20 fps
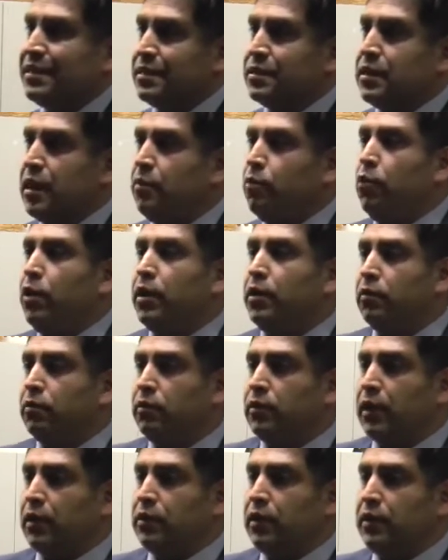that's the same
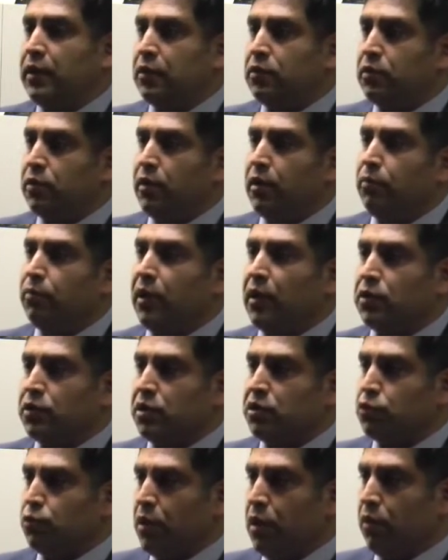one that did that to him
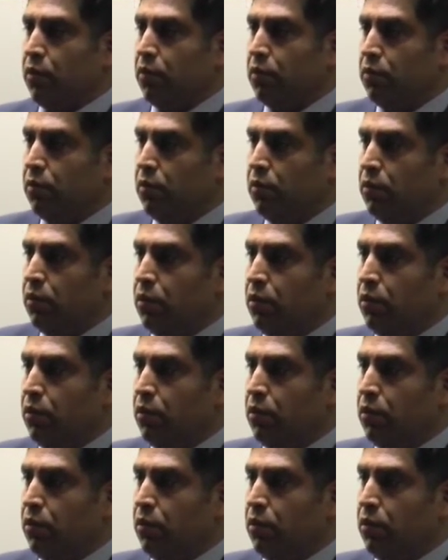as well.